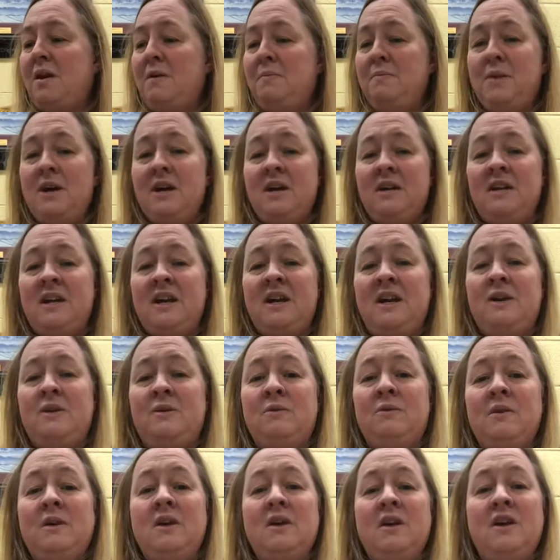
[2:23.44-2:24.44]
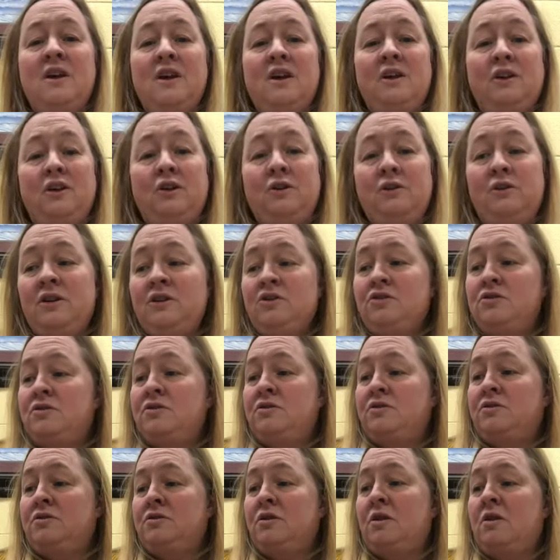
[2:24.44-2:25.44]
But now, you can
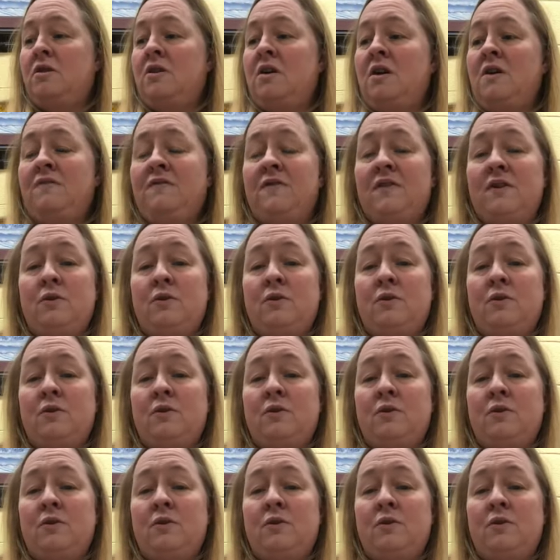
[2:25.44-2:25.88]
just start off,